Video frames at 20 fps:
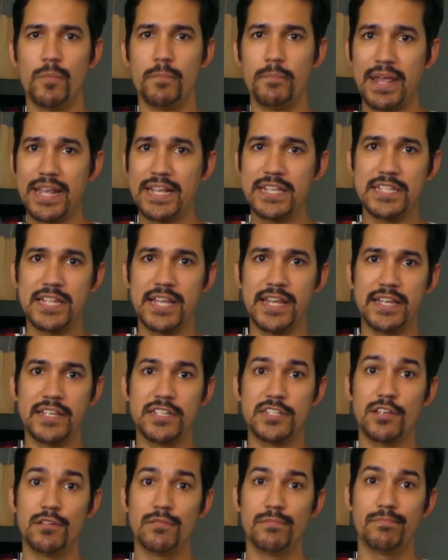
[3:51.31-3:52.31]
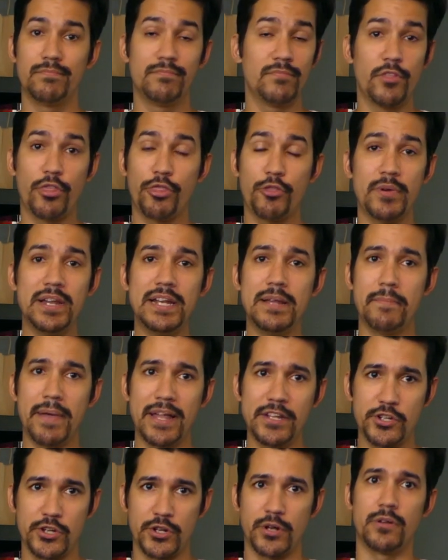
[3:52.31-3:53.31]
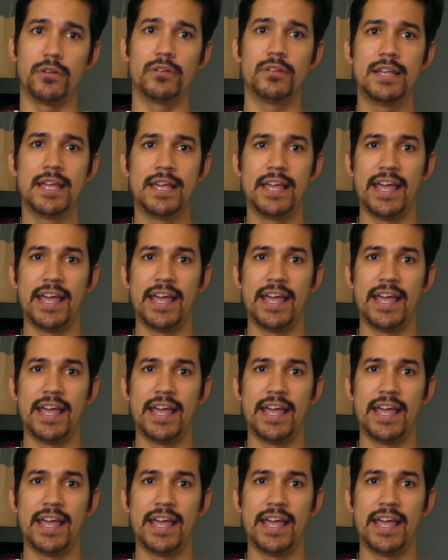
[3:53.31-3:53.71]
makes things three-dimensional.